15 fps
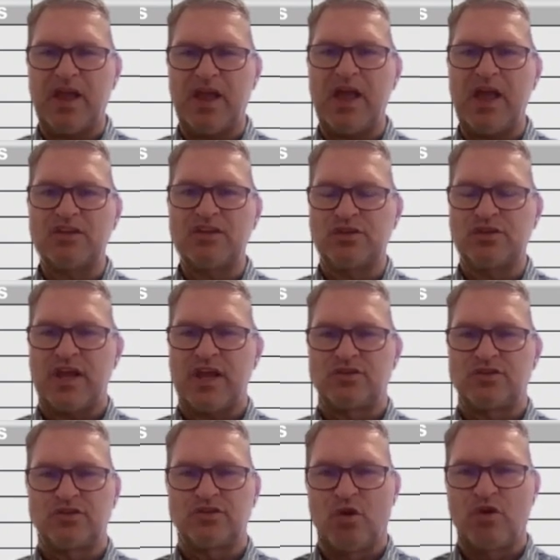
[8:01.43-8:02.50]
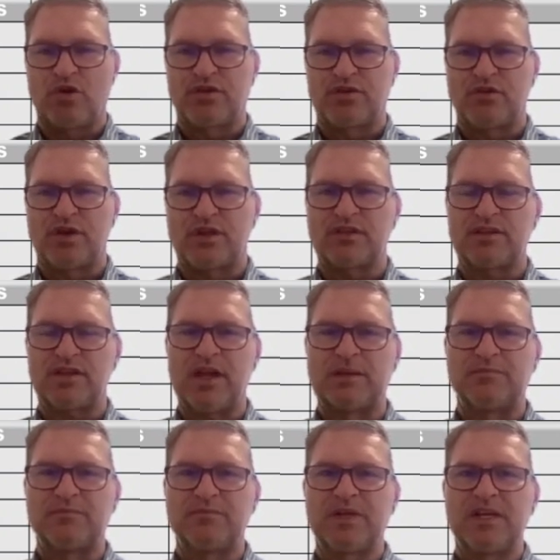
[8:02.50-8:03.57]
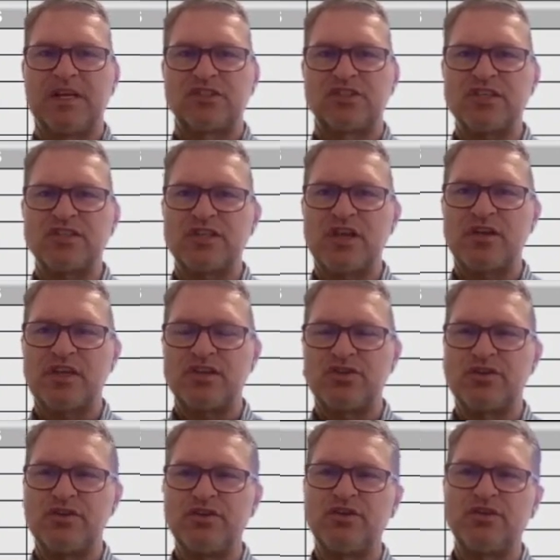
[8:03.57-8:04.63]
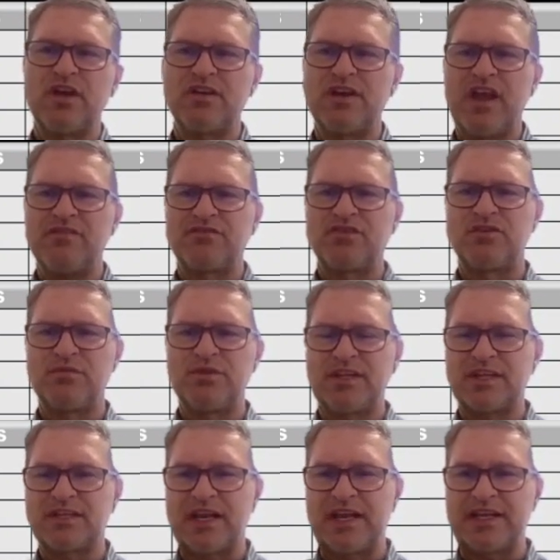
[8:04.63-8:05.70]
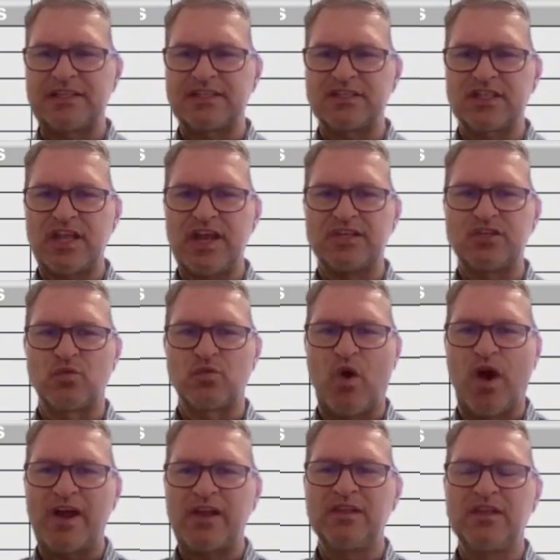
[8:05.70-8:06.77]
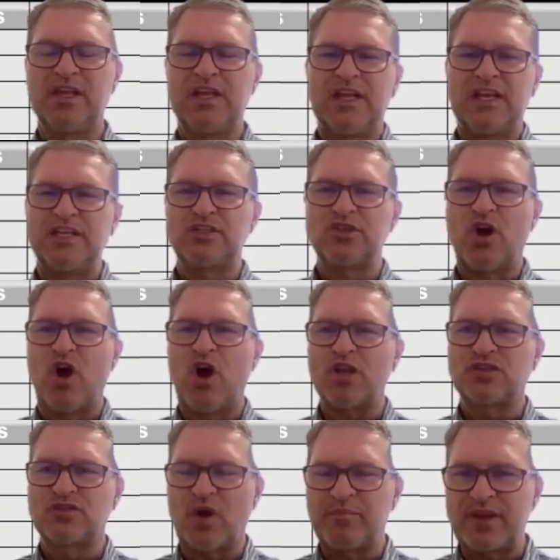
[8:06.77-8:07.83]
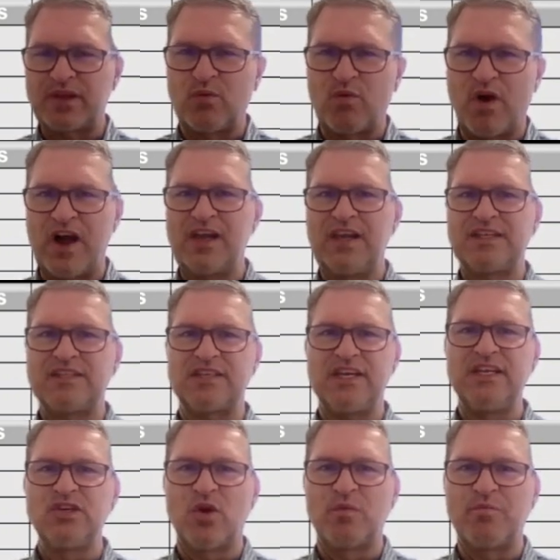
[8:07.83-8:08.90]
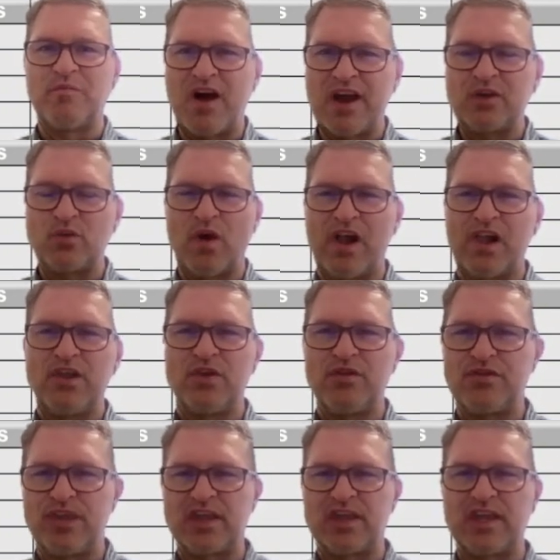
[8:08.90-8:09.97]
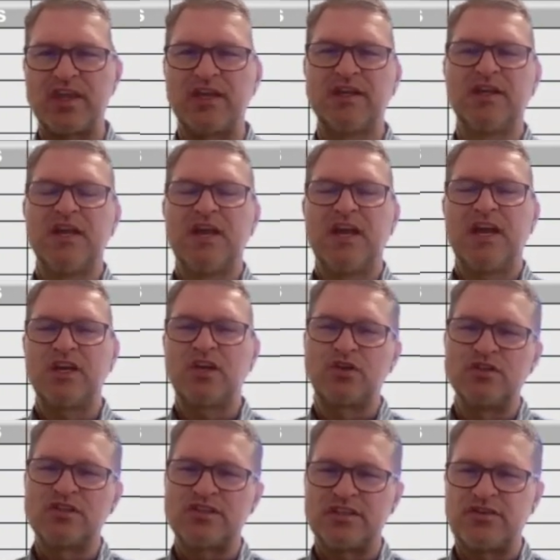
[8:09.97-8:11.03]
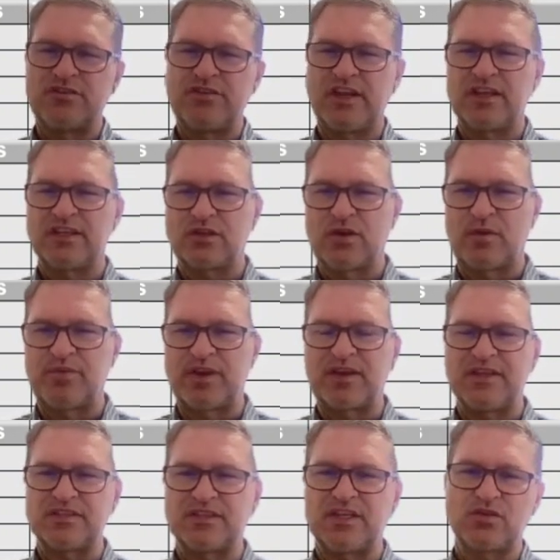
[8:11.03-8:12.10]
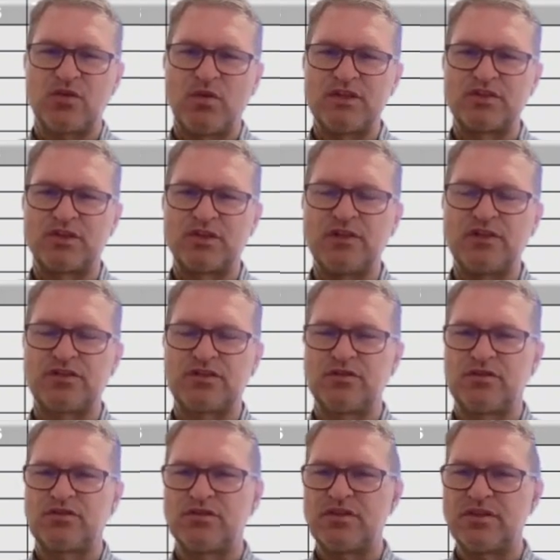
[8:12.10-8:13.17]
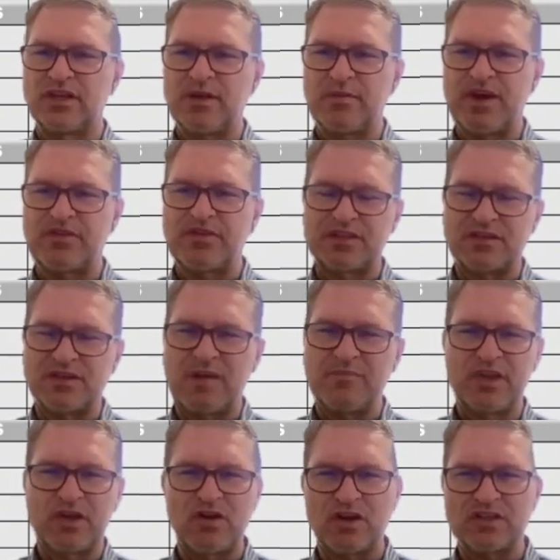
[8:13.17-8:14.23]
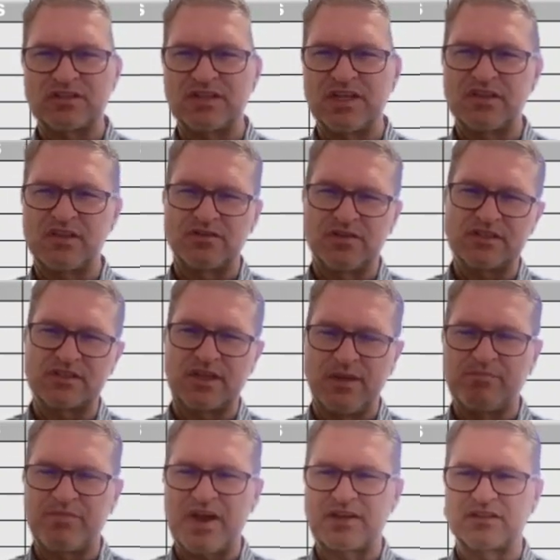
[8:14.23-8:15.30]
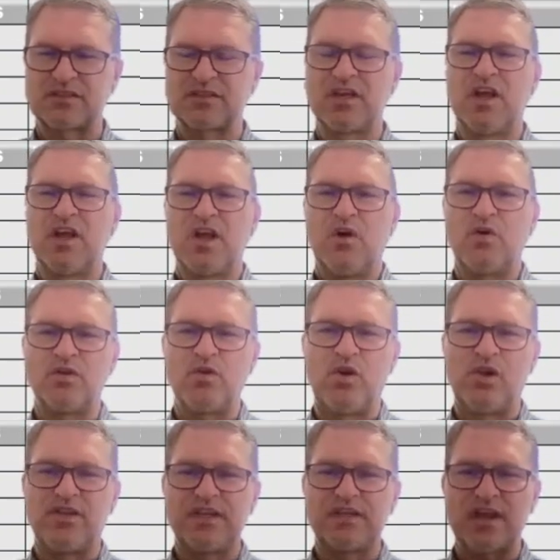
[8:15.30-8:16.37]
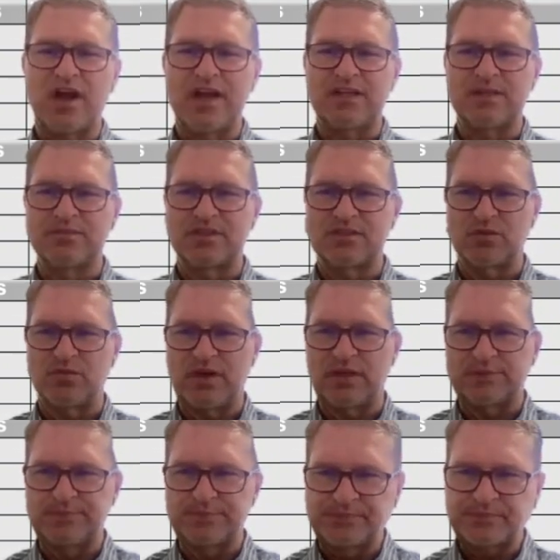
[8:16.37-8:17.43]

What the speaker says: as you talk through it, just so that you don't have to do it at a later stage. While it's a hot topic, while it's in your mind, while you're thinking and considering a topic, it's always good to think about the time, the cost, and the risk impacts on all these items as well.